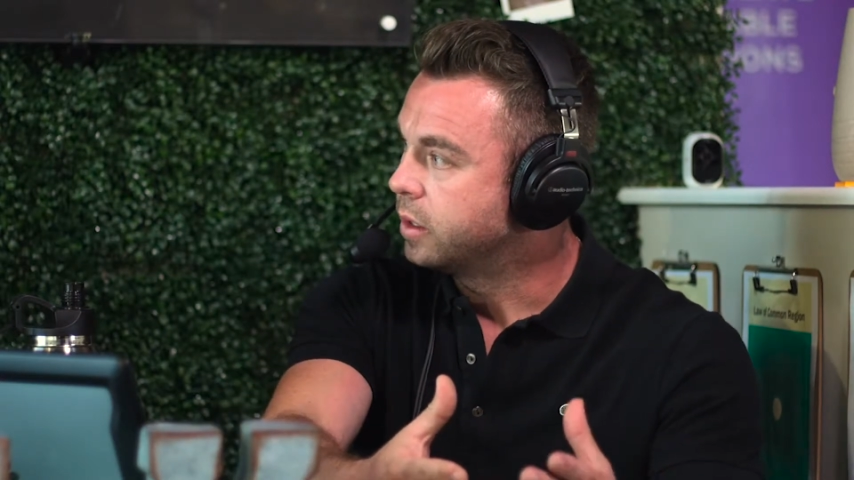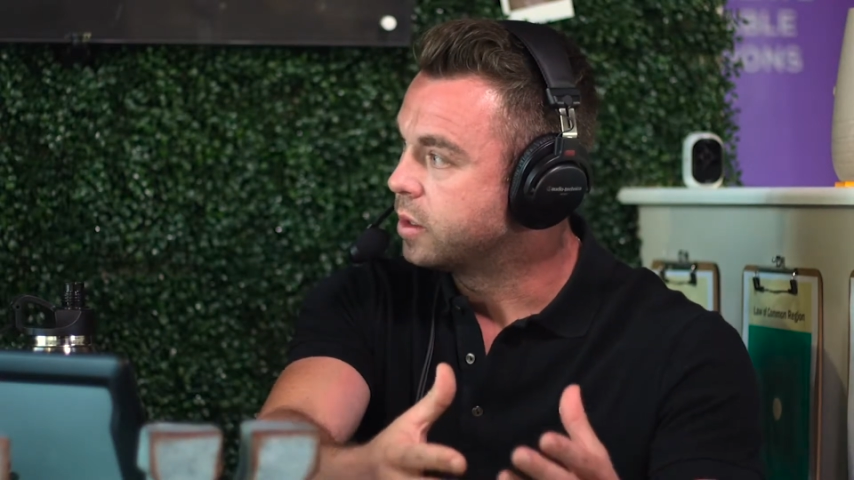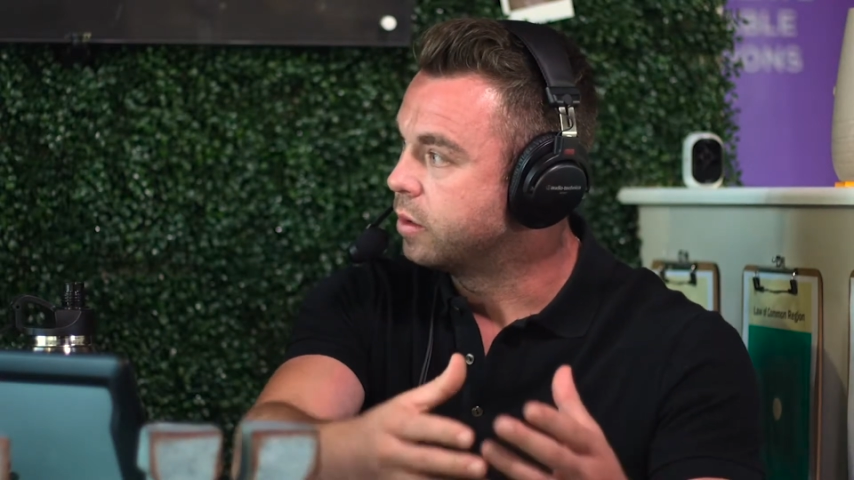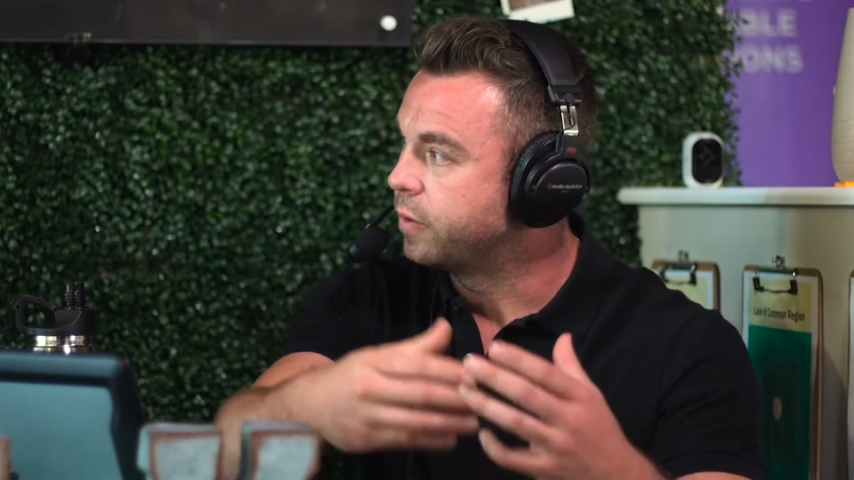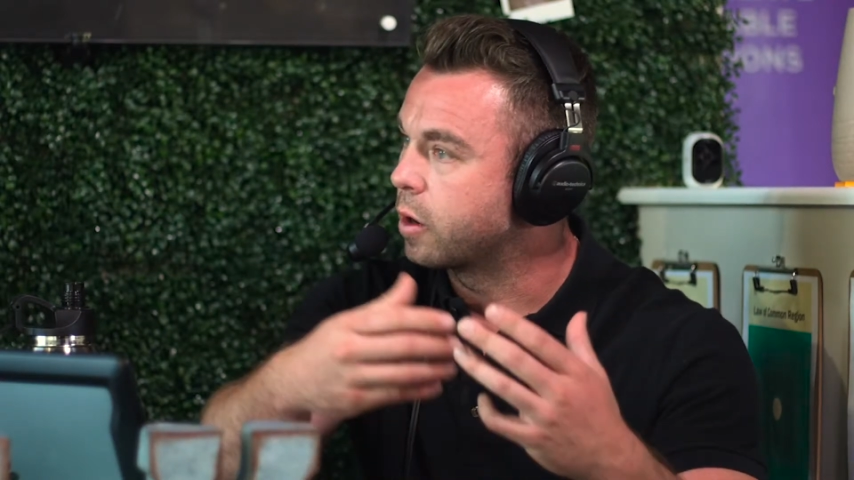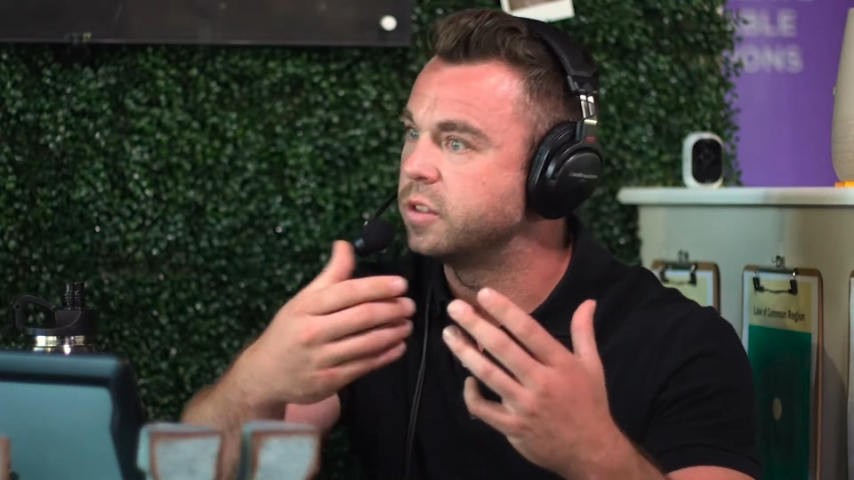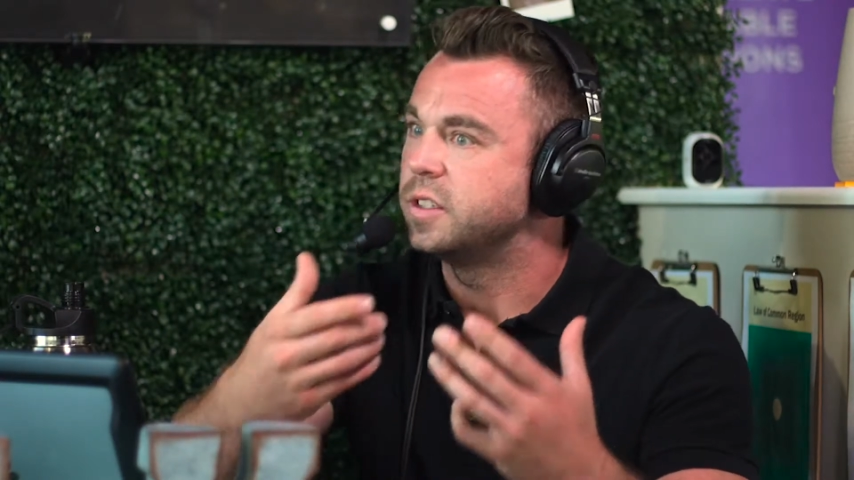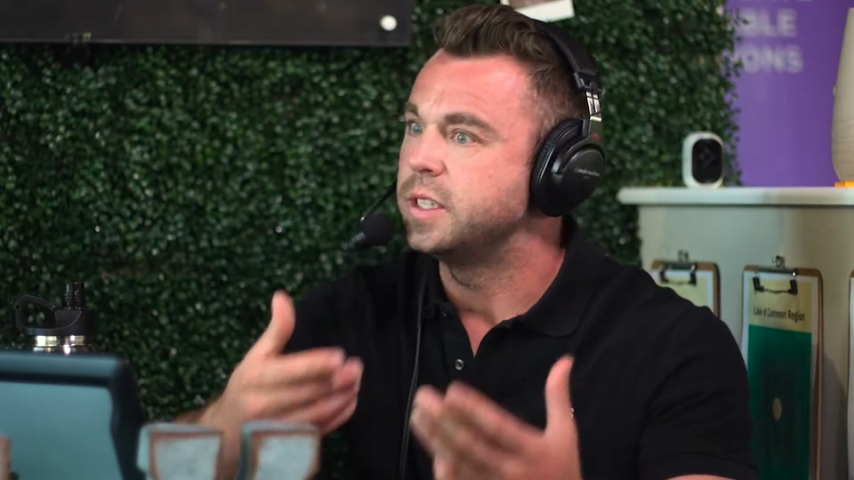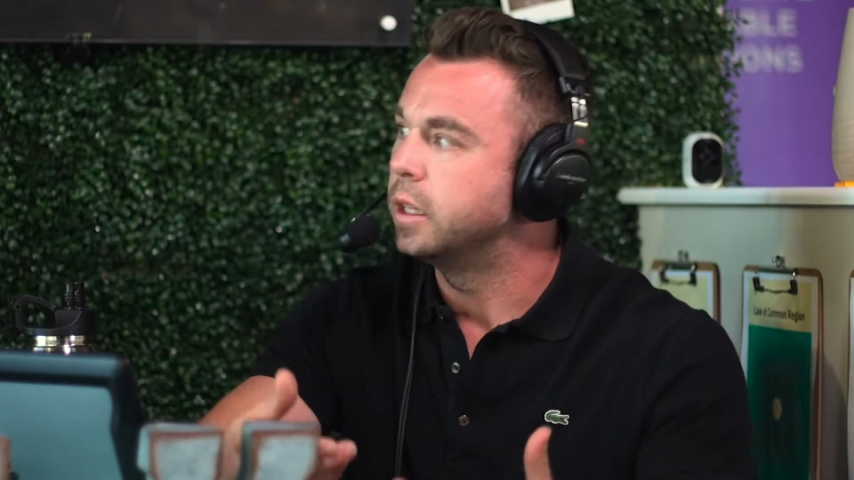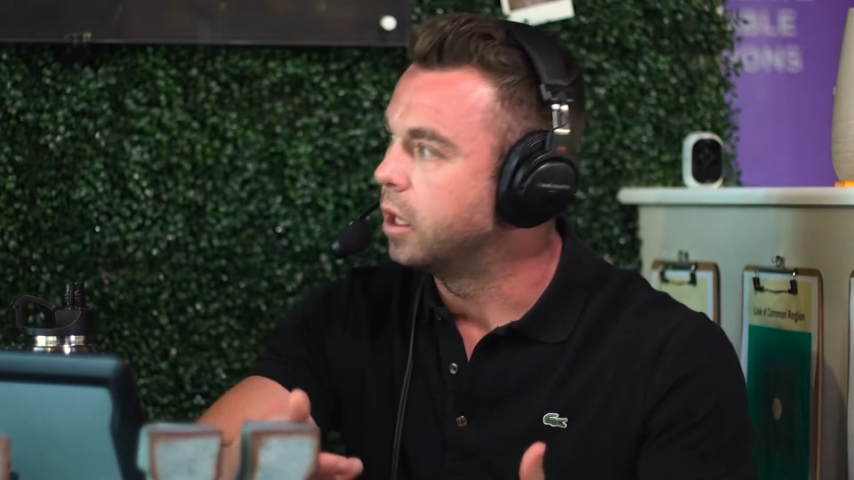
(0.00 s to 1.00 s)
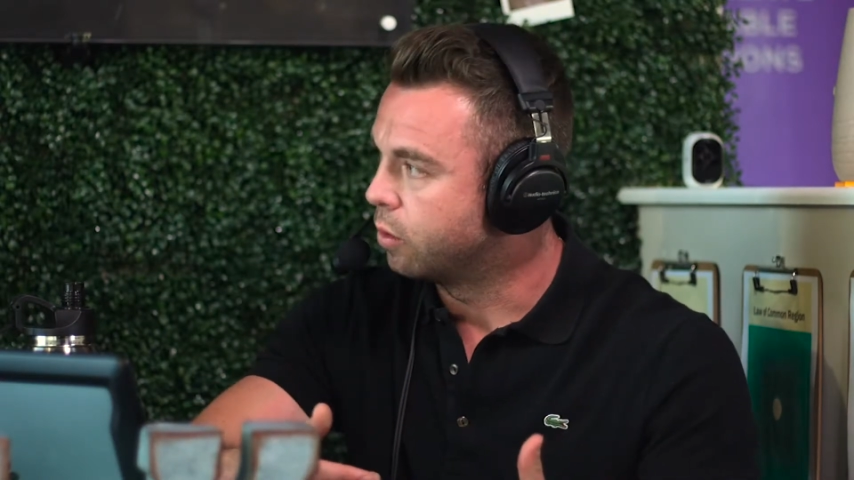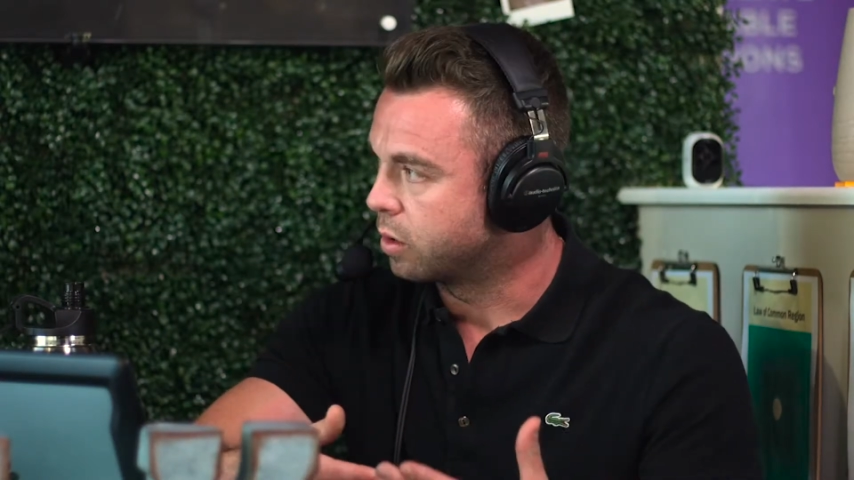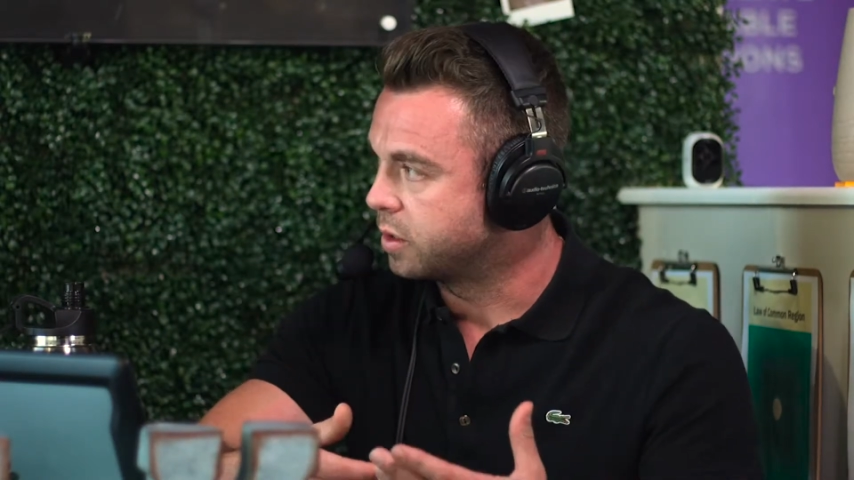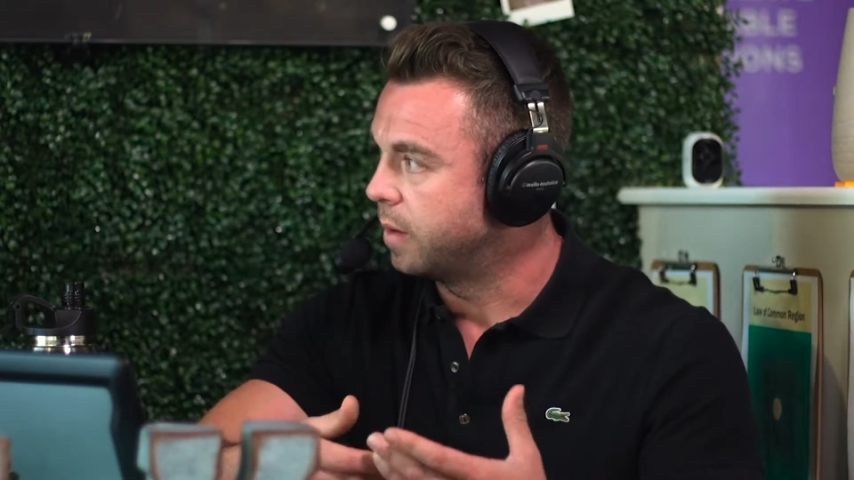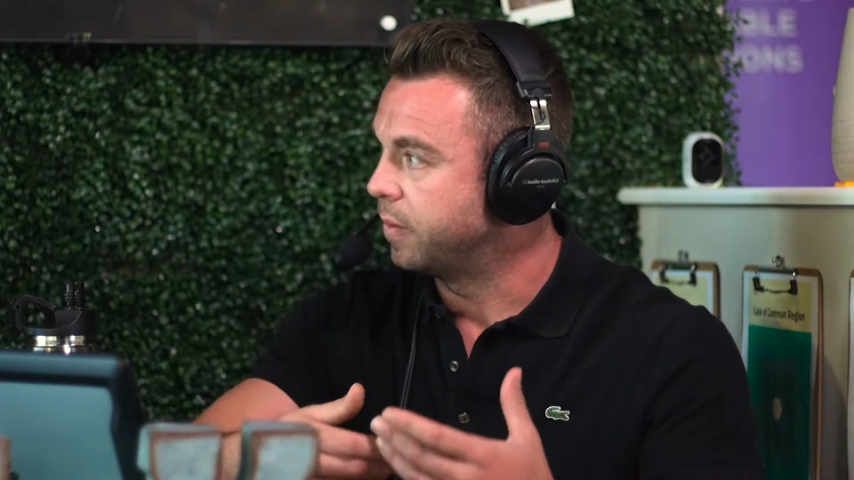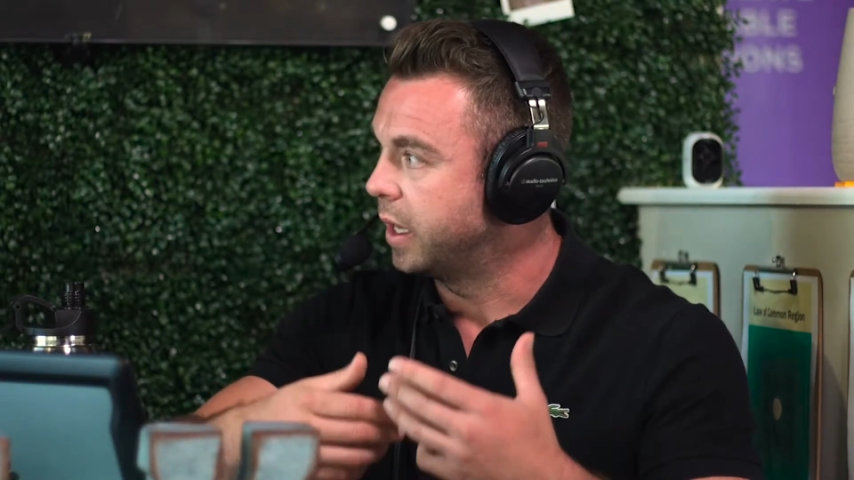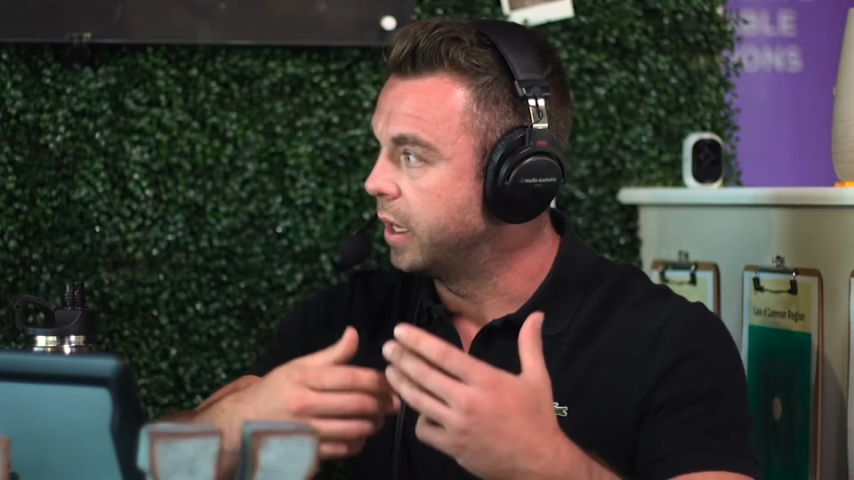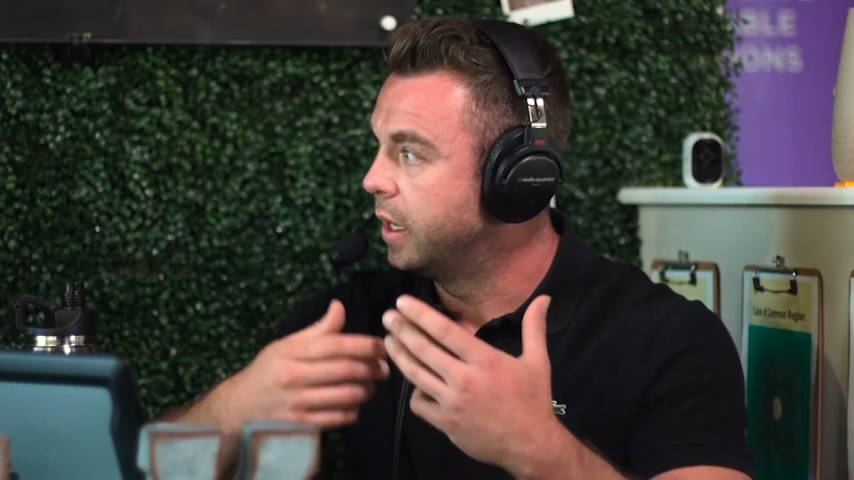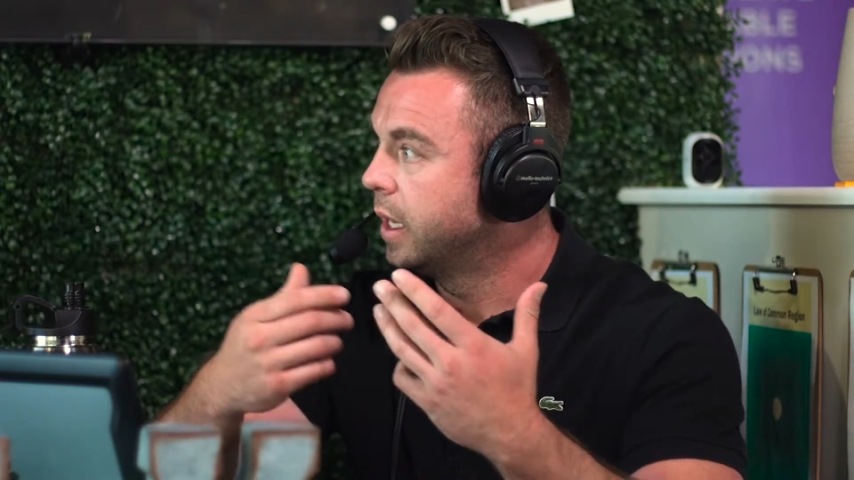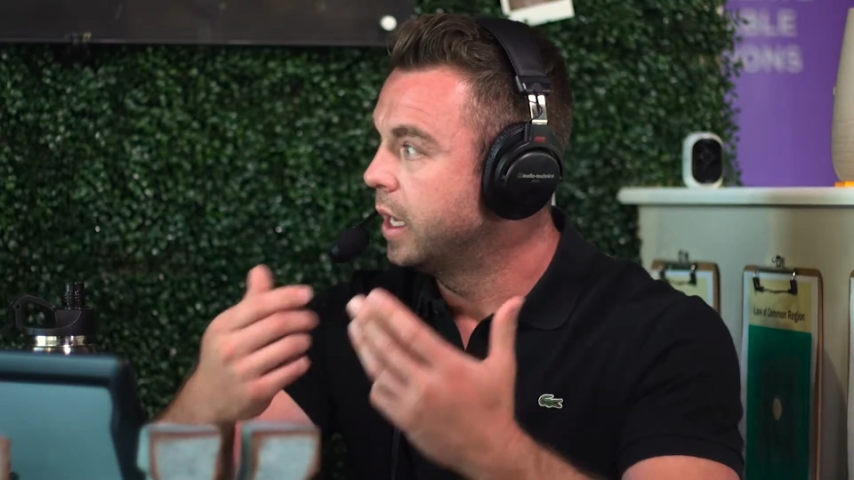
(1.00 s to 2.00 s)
So if you're on Zillow or something